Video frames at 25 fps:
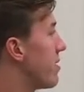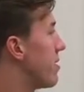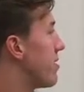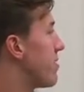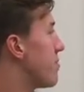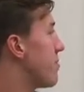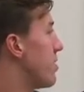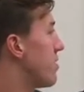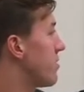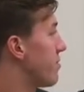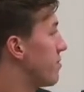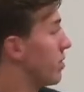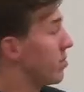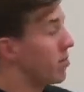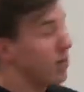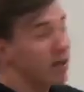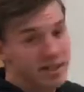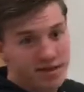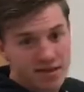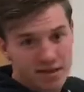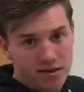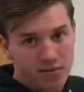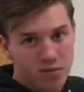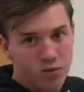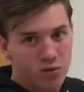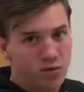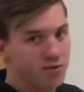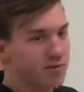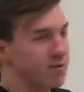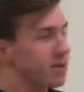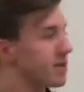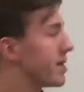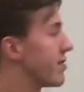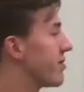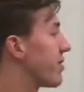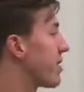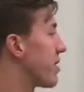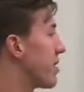this ball's momentum more
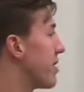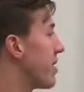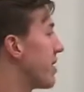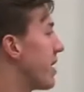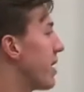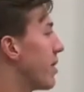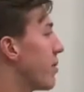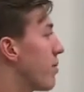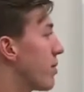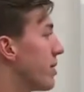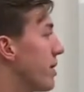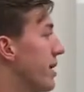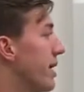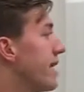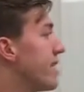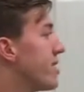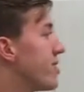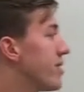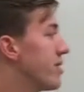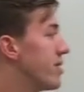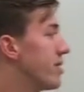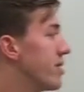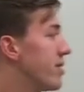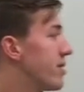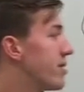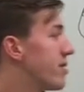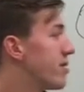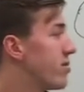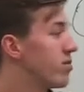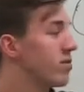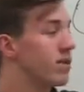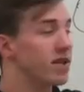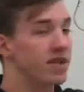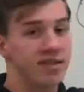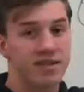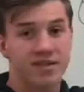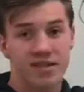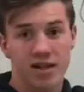specifically, in relation to
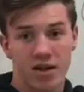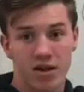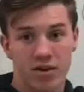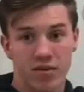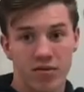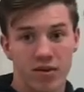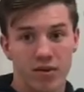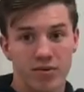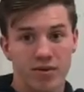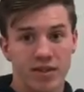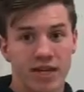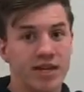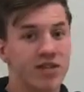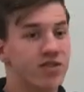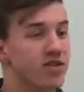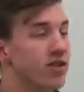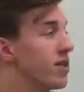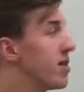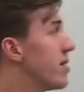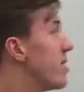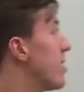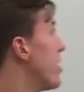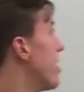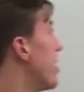this center of rotation,